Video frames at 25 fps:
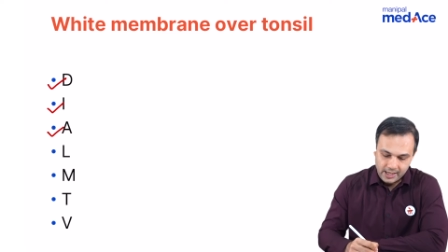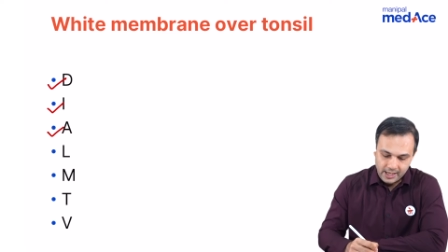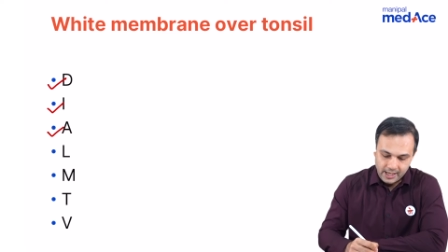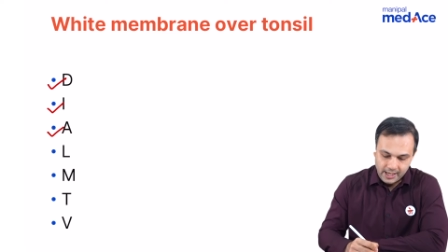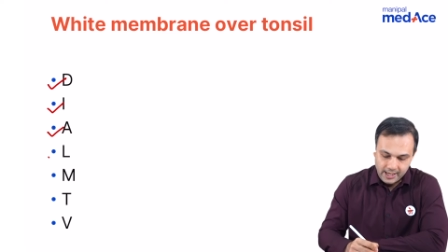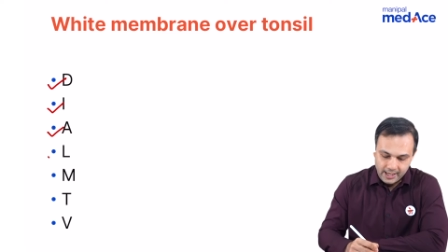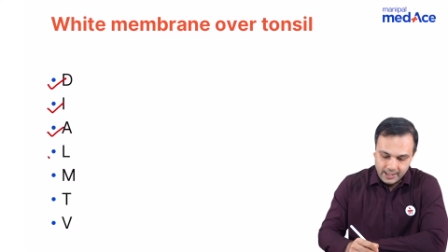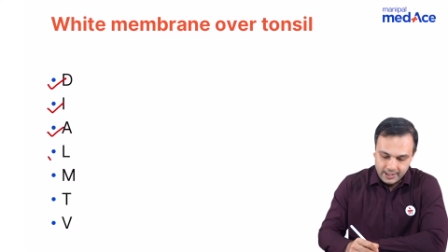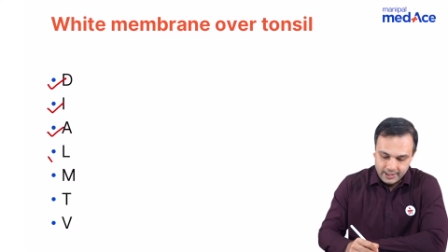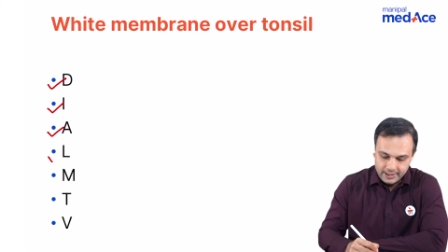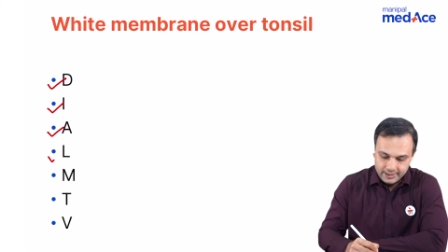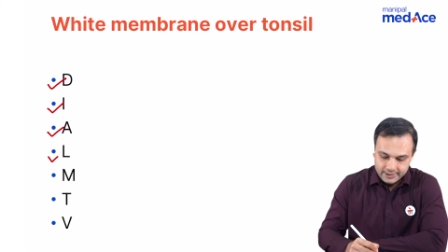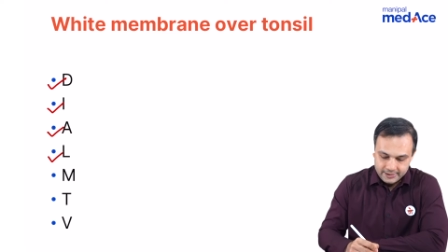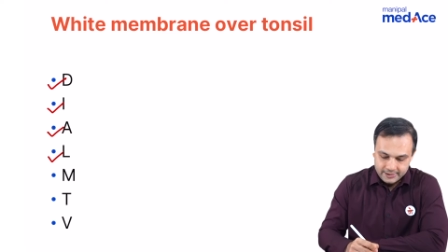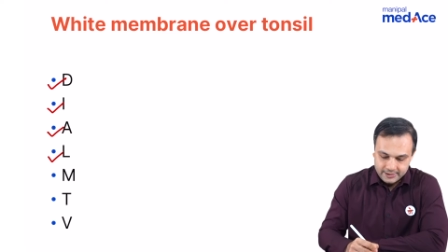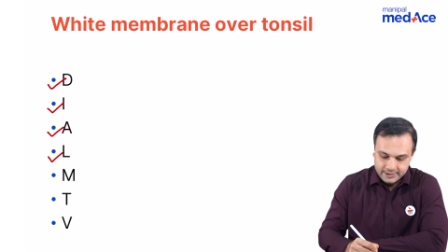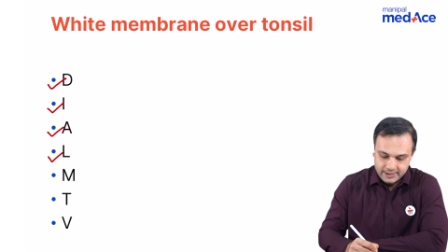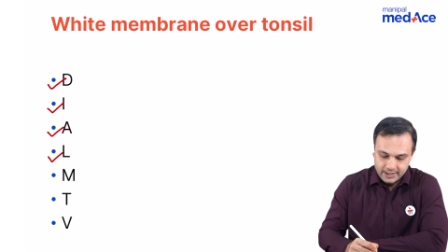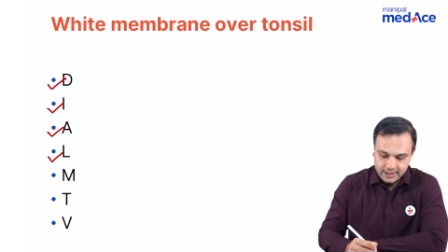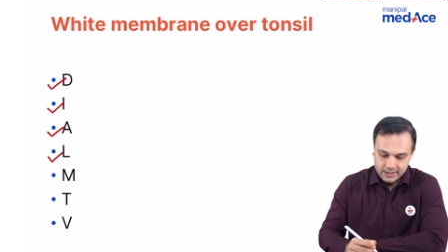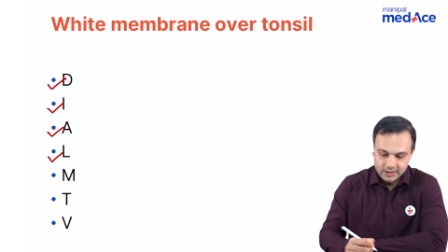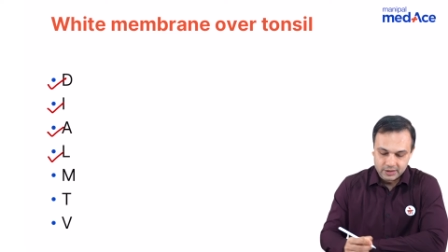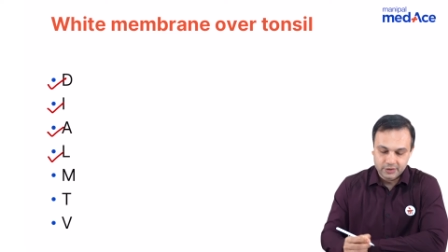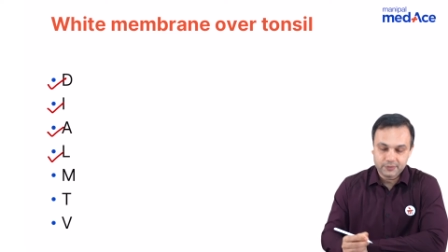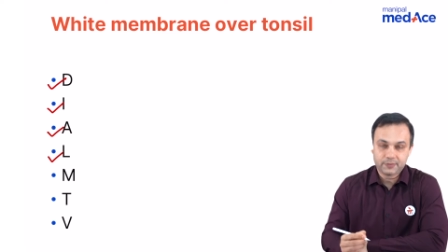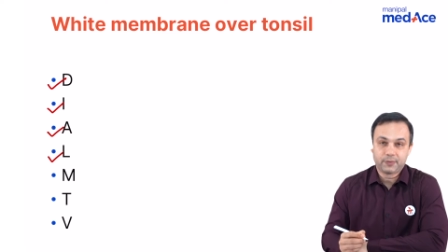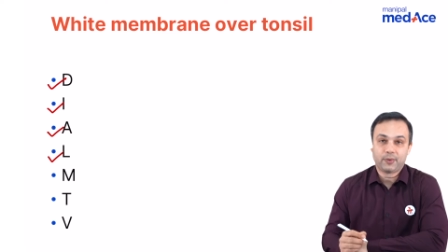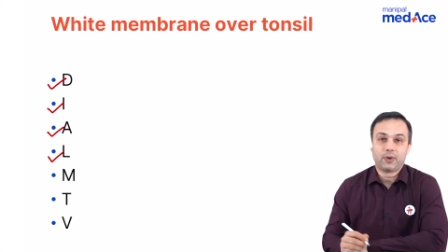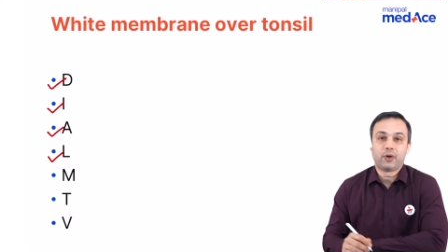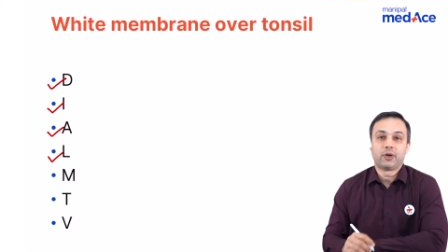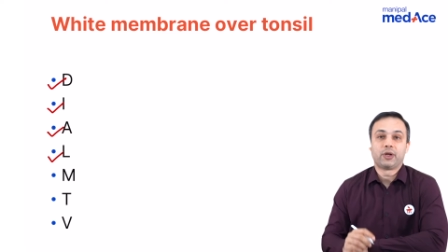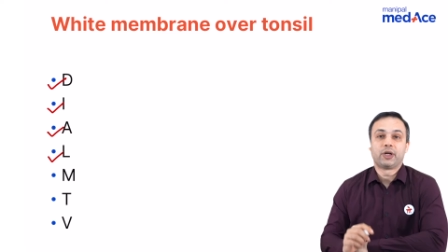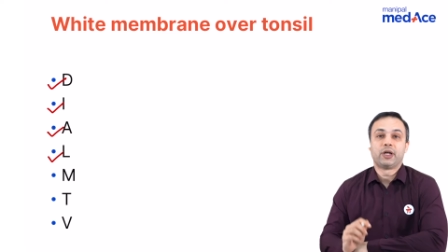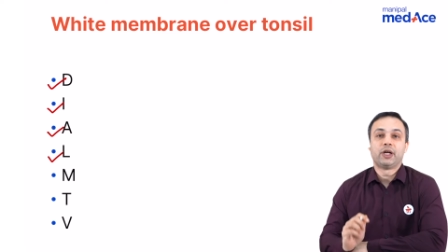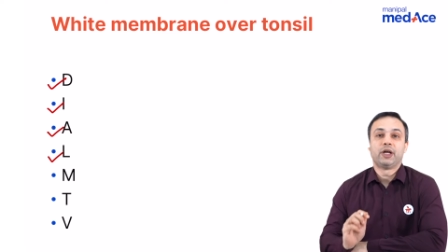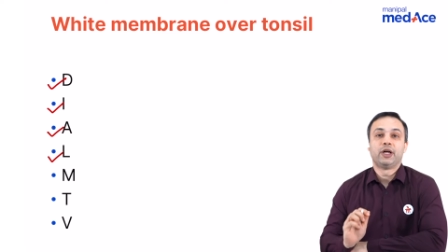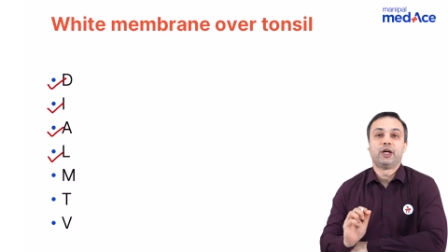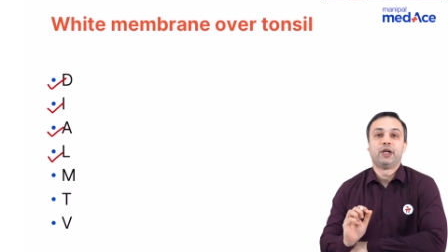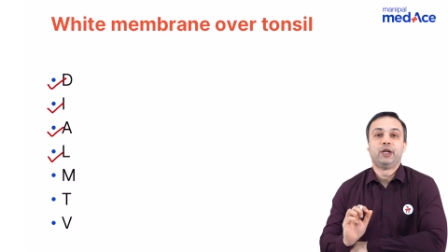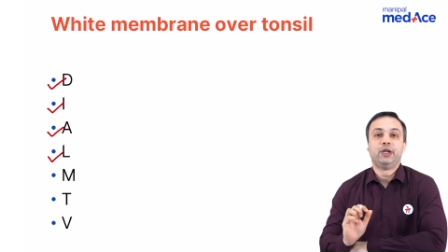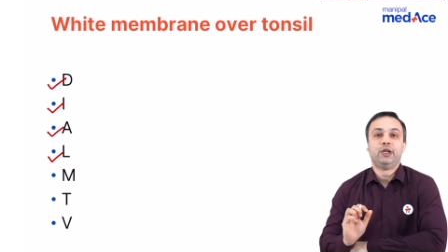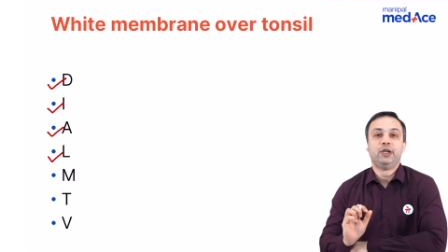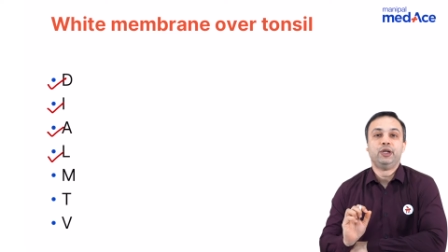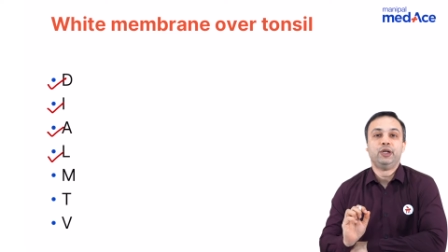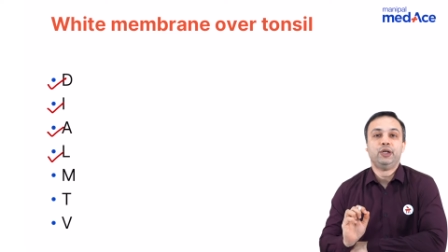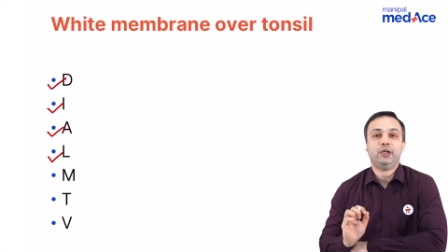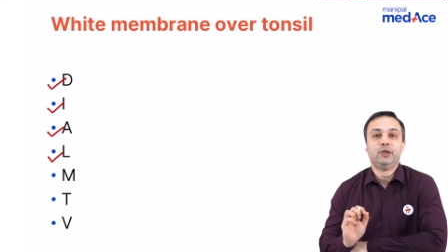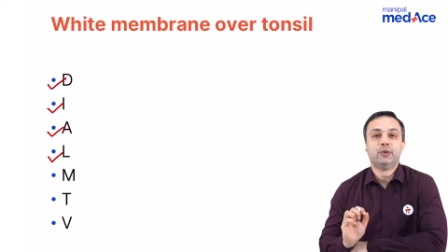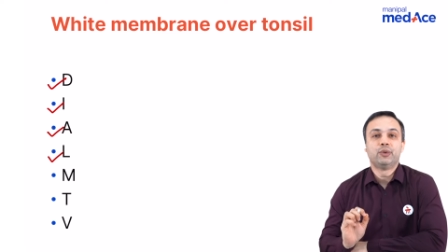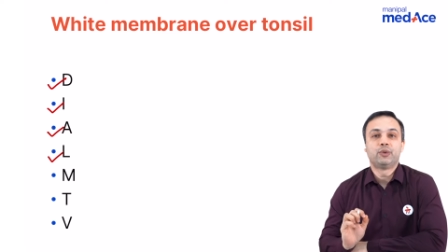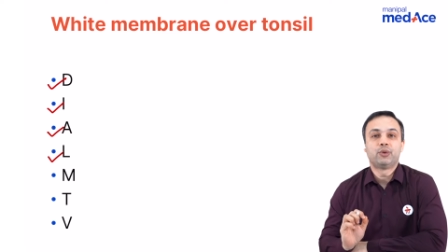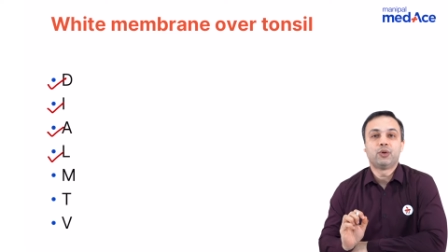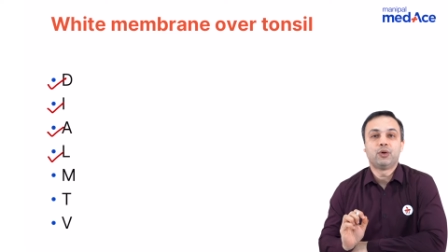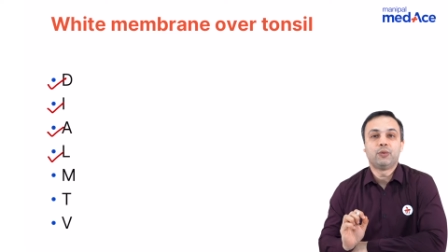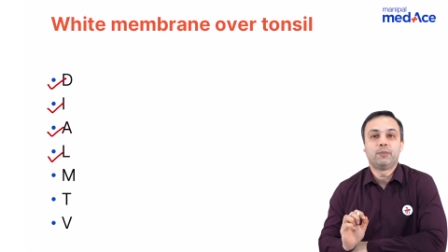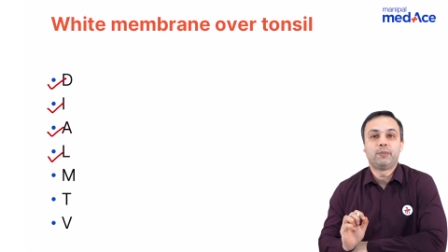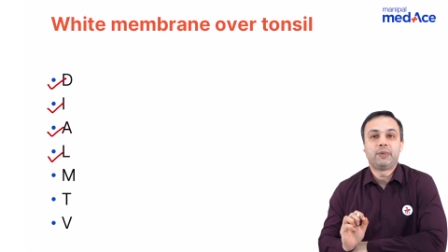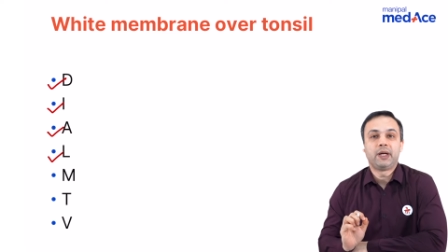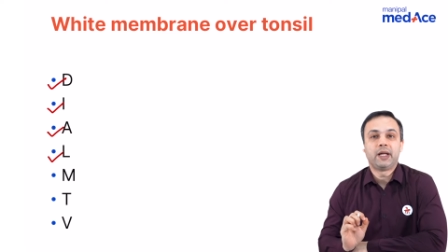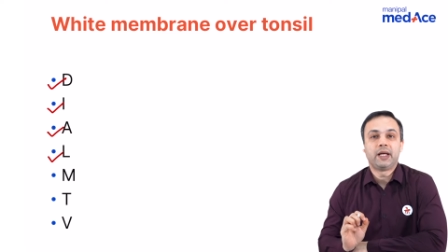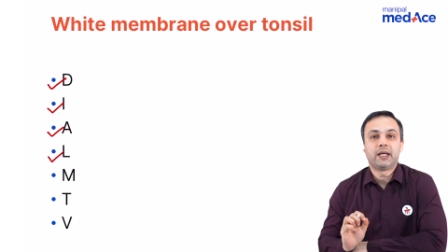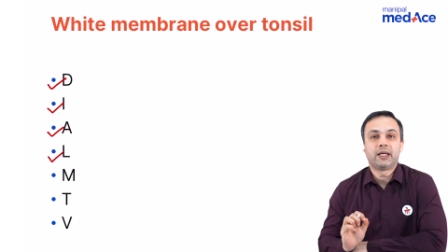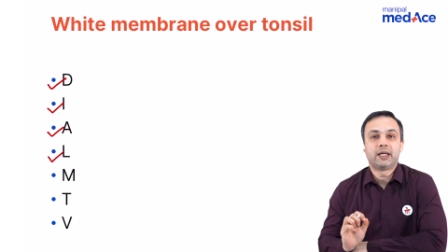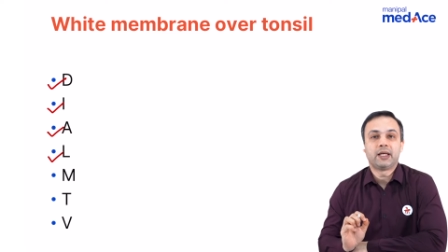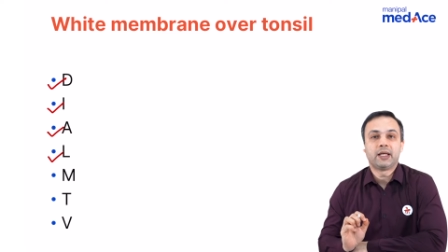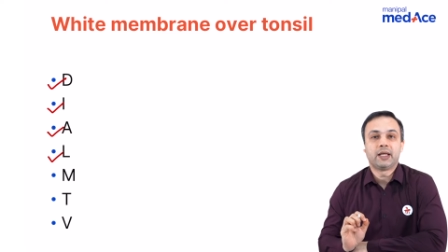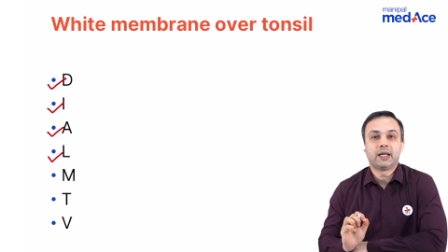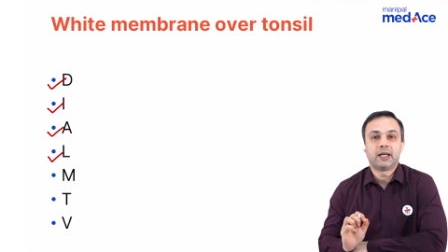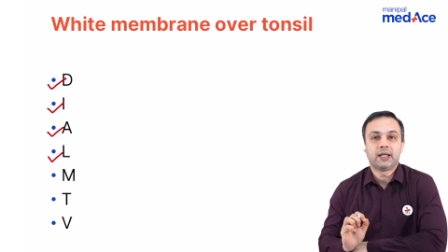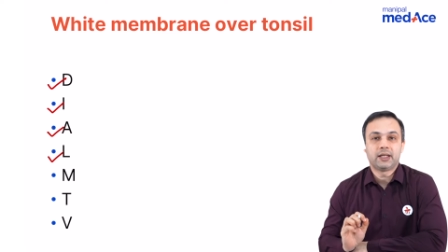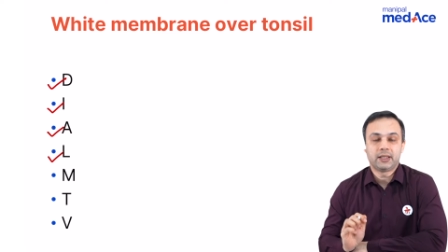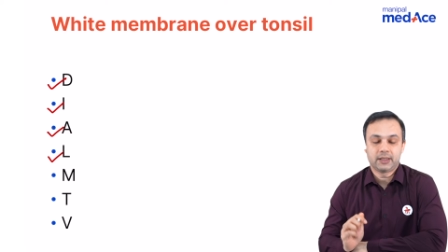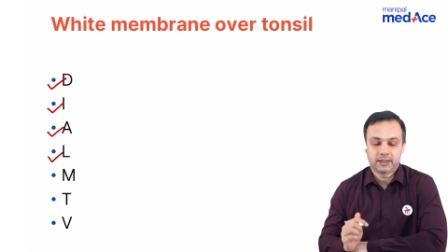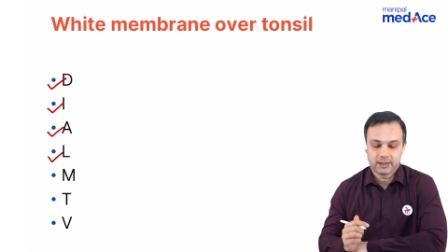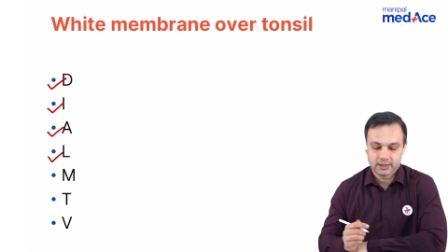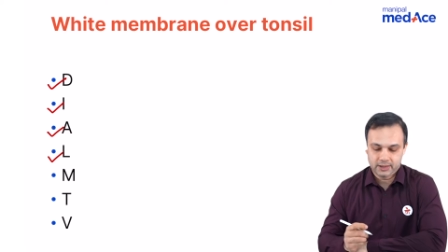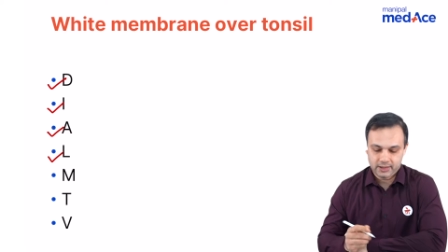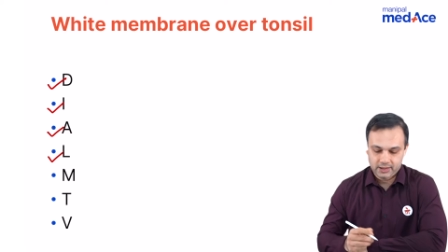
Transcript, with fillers: L stands for leukoplakia.